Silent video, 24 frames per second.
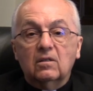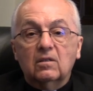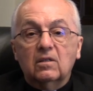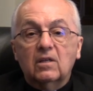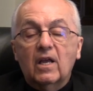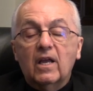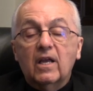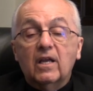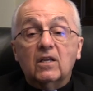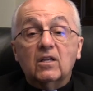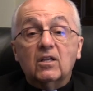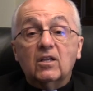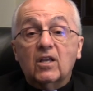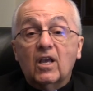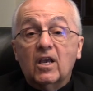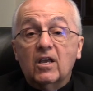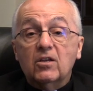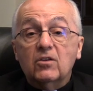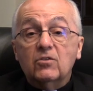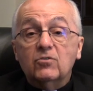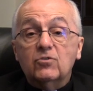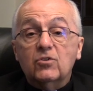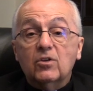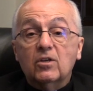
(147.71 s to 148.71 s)

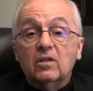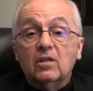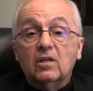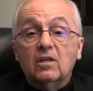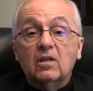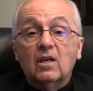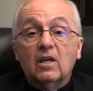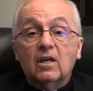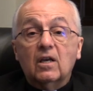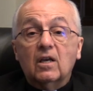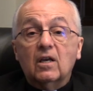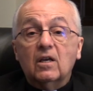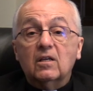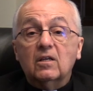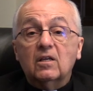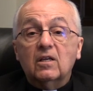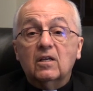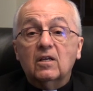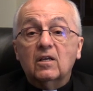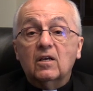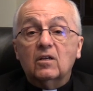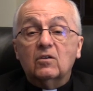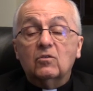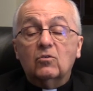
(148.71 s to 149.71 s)
engaging, and
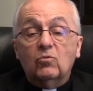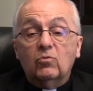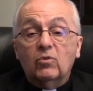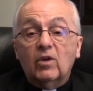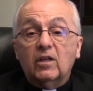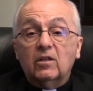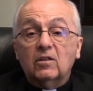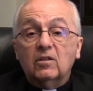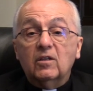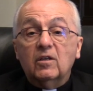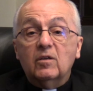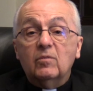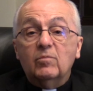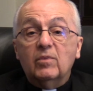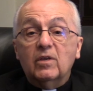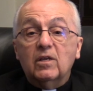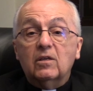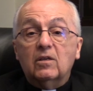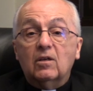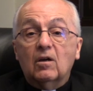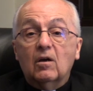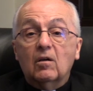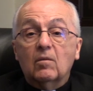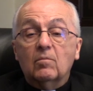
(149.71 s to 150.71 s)
he had quickly
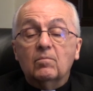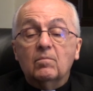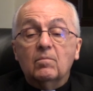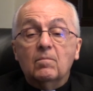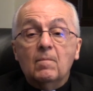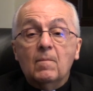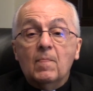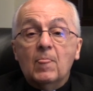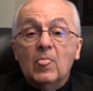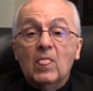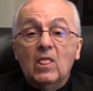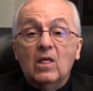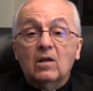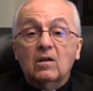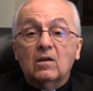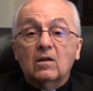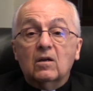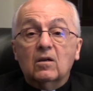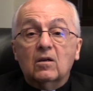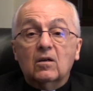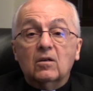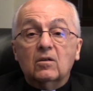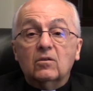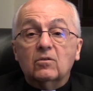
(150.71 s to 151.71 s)
become
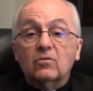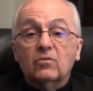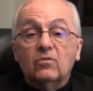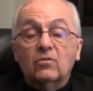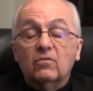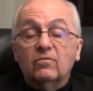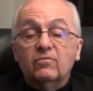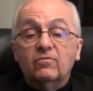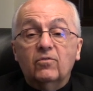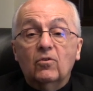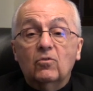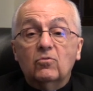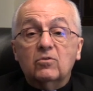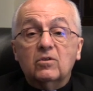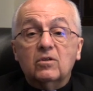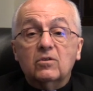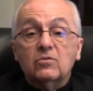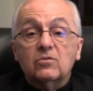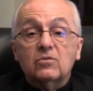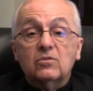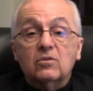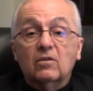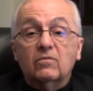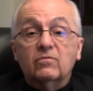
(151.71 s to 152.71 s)
the
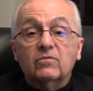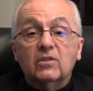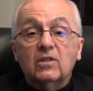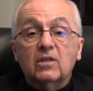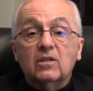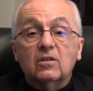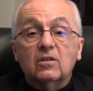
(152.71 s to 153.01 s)
focus of